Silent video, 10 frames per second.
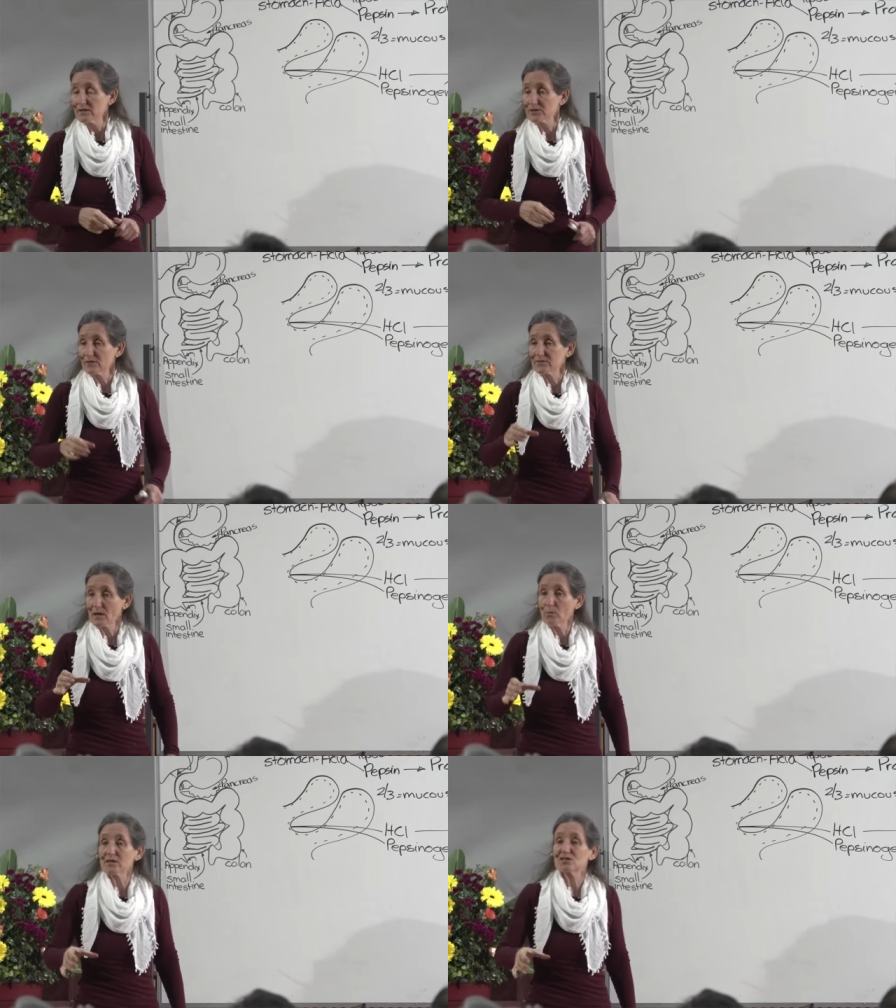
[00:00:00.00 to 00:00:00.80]
So if
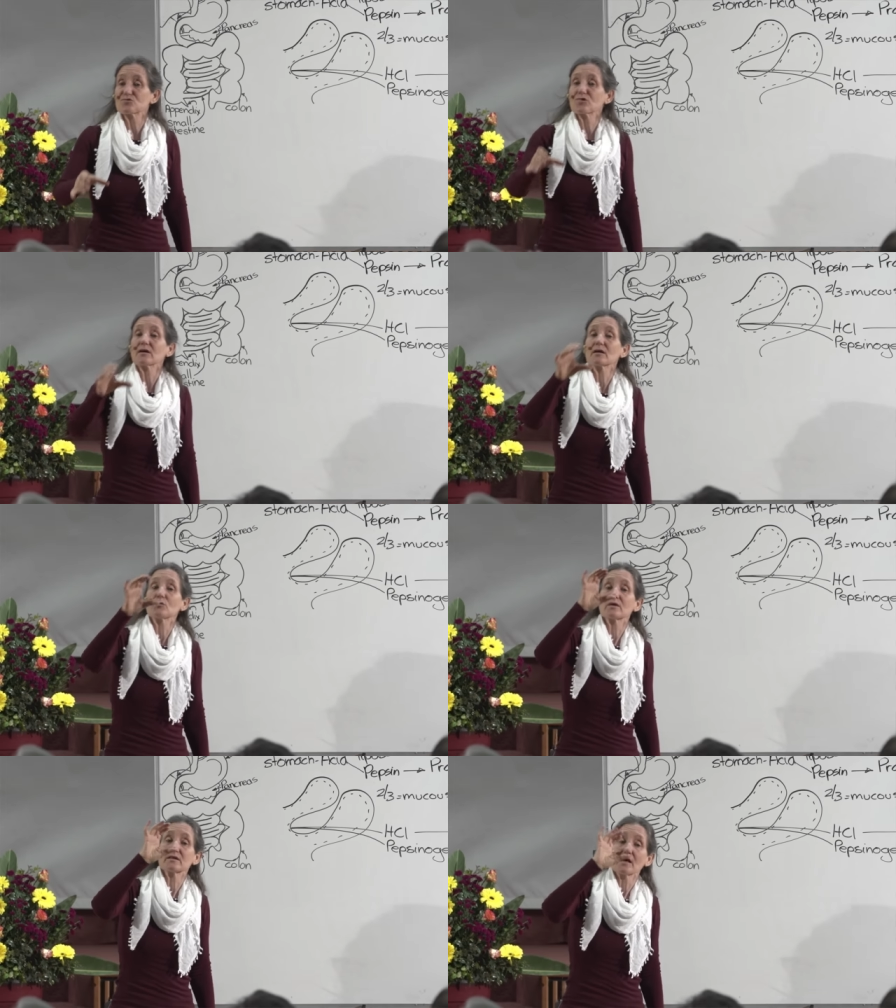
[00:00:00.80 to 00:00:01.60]
someone's
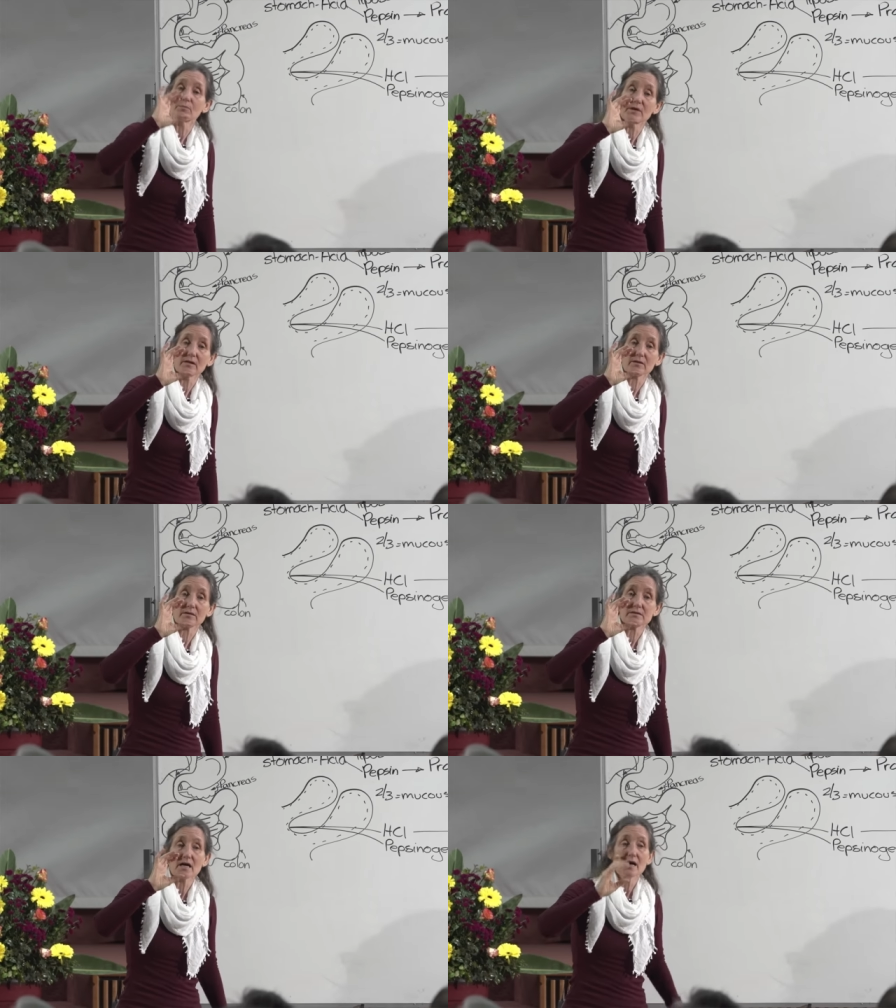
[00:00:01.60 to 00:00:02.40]
drinking with their
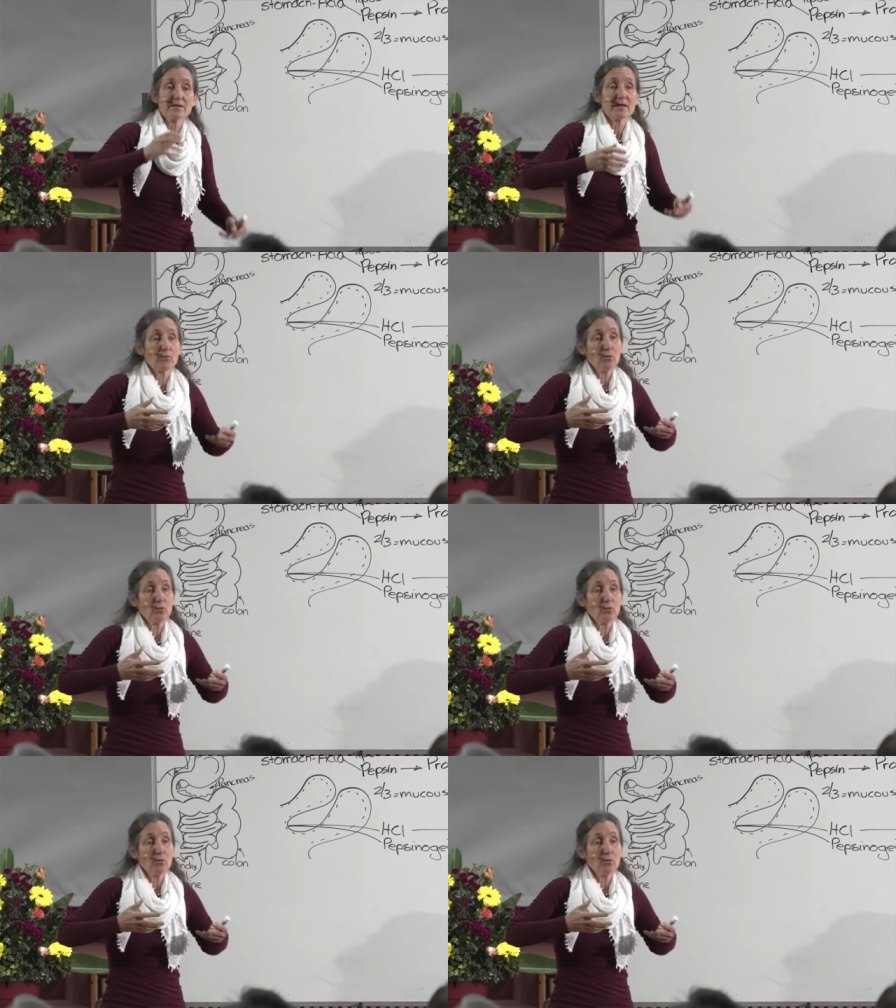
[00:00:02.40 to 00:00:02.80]
meals, they